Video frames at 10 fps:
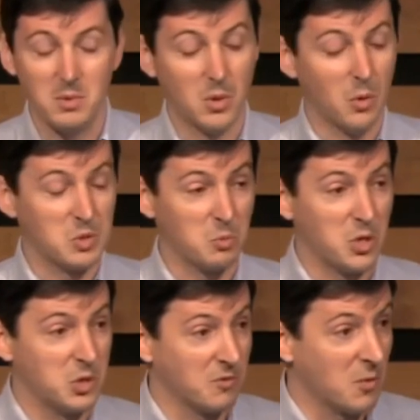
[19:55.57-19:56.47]
Noah was a
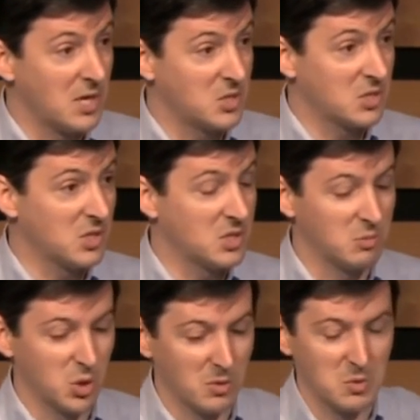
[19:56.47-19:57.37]
preacher of righteousness.
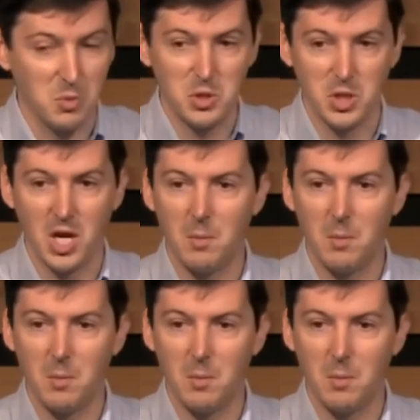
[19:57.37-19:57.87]
I'm sure he was preaching,